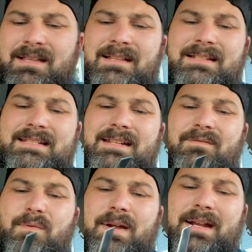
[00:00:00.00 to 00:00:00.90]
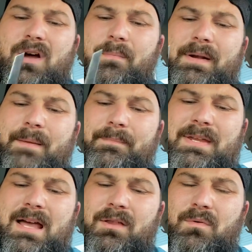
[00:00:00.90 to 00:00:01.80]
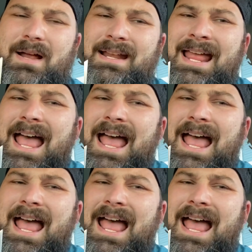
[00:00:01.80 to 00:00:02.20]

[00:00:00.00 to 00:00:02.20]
See if we can open up the other one.